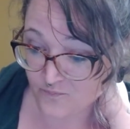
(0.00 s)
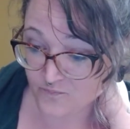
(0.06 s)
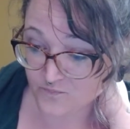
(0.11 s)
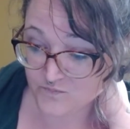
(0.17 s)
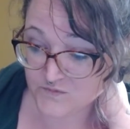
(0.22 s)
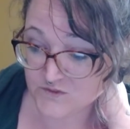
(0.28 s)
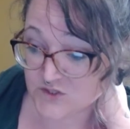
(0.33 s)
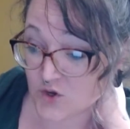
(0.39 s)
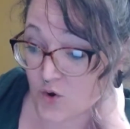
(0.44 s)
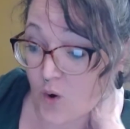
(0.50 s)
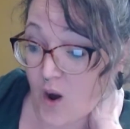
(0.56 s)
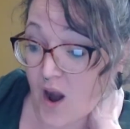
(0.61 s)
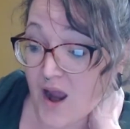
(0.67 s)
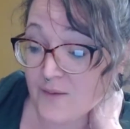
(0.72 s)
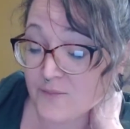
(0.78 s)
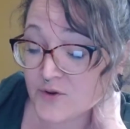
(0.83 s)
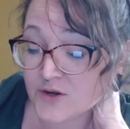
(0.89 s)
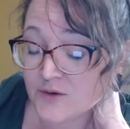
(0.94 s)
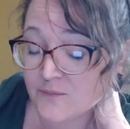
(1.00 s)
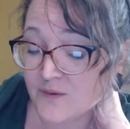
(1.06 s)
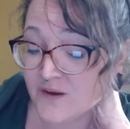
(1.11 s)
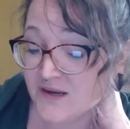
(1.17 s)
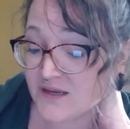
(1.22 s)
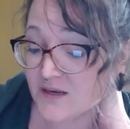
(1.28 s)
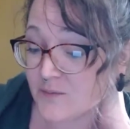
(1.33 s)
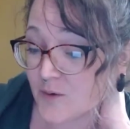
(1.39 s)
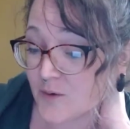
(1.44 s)
So I'm going to
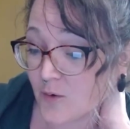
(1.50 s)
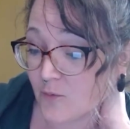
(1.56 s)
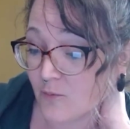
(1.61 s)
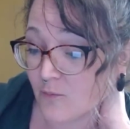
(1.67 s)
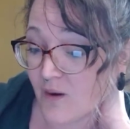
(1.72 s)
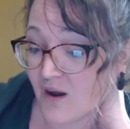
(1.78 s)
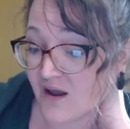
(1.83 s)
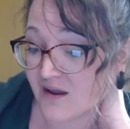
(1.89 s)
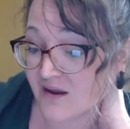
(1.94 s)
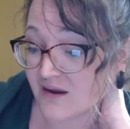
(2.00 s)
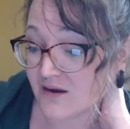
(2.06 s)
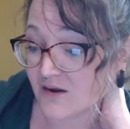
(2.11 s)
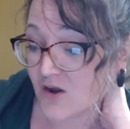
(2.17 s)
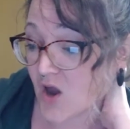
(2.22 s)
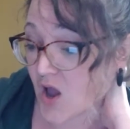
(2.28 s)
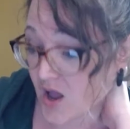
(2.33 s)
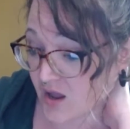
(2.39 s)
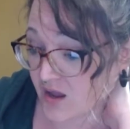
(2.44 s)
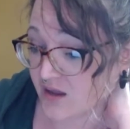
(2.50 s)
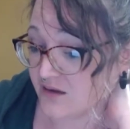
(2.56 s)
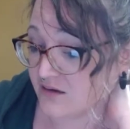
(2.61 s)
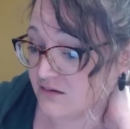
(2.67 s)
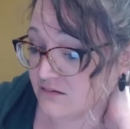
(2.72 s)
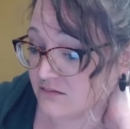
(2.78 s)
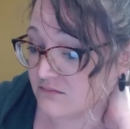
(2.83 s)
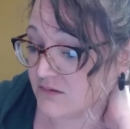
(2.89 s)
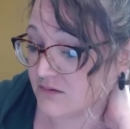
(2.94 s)
make it about my
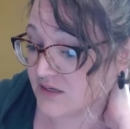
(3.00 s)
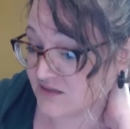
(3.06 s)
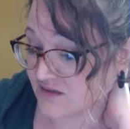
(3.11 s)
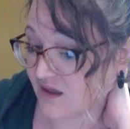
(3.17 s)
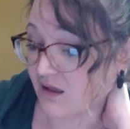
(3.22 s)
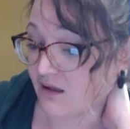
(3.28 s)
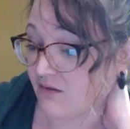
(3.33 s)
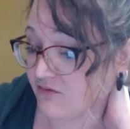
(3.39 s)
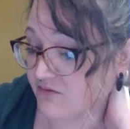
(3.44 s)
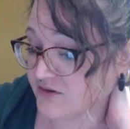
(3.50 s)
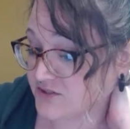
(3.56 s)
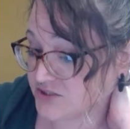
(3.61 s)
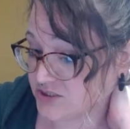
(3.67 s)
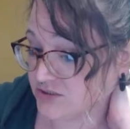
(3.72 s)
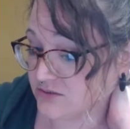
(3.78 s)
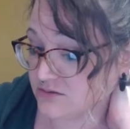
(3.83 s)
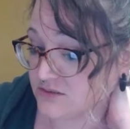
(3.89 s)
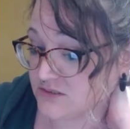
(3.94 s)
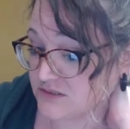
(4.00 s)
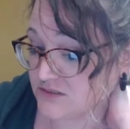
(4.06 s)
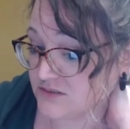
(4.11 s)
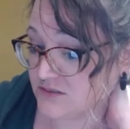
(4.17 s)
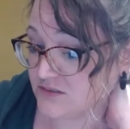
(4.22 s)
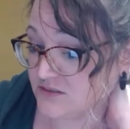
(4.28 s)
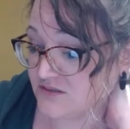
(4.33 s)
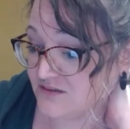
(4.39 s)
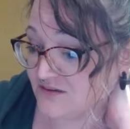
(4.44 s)
non-mental health issues.
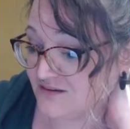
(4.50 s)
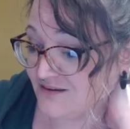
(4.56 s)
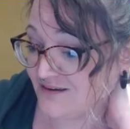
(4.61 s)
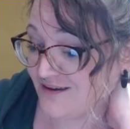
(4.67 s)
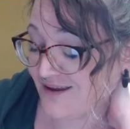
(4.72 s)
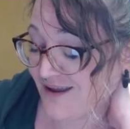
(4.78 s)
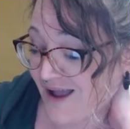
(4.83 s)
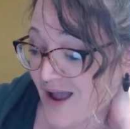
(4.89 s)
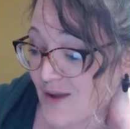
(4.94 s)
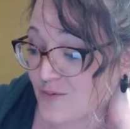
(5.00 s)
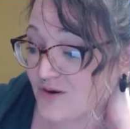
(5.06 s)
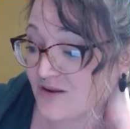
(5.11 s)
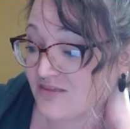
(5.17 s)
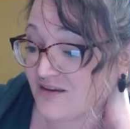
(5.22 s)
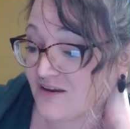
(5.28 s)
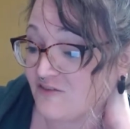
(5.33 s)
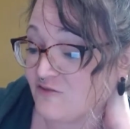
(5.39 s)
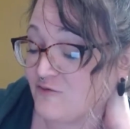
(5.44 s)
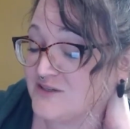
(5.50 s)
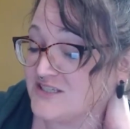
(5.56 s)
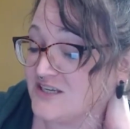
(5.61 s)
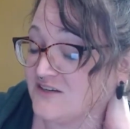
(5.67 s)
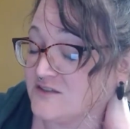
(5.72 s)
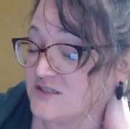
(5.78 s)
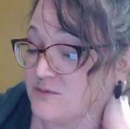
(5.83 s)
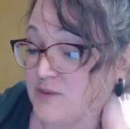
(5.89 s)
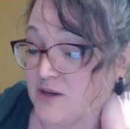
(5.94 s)
I'm going to think of myself
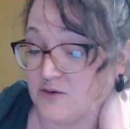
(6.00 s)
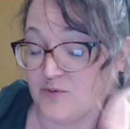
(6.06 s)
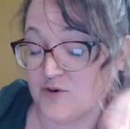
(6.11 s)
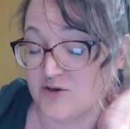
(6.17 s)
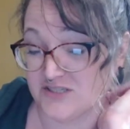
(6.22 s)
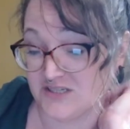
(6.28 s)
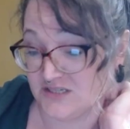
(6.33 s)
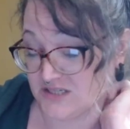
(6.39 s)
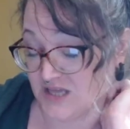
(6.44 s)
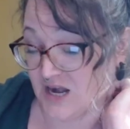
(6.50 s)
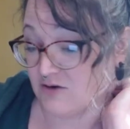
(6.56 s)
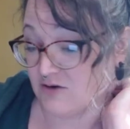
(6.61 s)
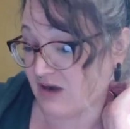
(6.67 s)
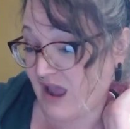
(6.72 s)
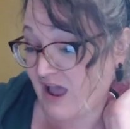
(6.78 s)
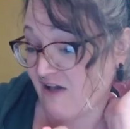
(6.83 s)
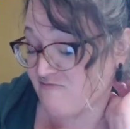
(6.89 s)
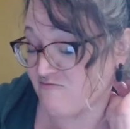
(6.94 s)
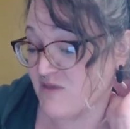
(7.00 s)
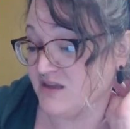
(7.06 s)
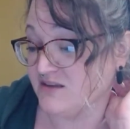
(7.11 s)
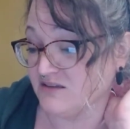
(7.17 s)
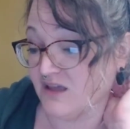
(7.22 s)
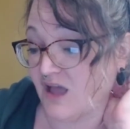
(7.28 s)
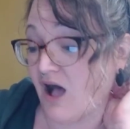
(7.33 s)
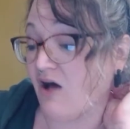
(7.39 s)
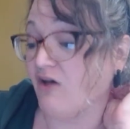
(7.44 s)
as a better person because I don't have mental
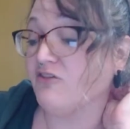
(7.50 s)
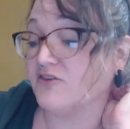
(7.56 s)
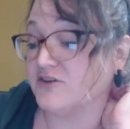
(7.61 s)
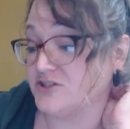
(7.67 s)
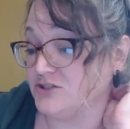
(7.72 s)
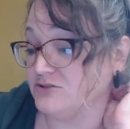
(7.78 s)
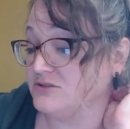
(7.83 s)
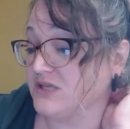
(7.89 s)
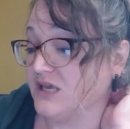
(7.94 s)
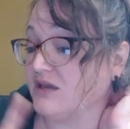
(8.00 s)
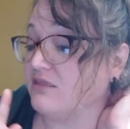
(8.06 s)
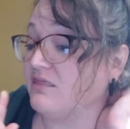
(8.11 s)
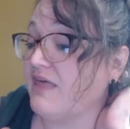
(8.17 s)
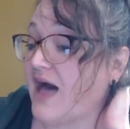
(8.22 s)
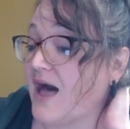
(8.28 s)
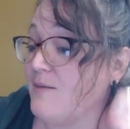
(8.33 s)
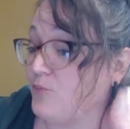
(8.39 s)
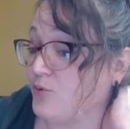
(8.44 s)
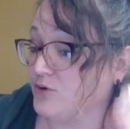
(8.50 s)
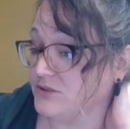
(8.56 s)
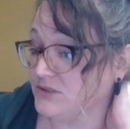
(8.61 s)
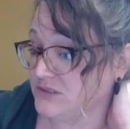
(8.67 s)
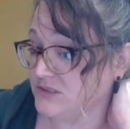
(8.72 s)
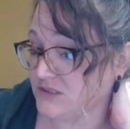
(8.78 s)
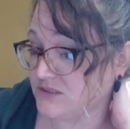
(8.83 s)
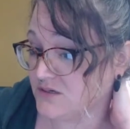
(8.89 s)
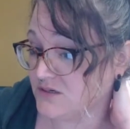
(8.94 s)
health issues like that
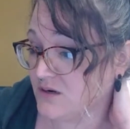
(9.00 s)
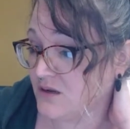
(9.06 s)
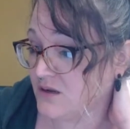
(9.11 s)
person.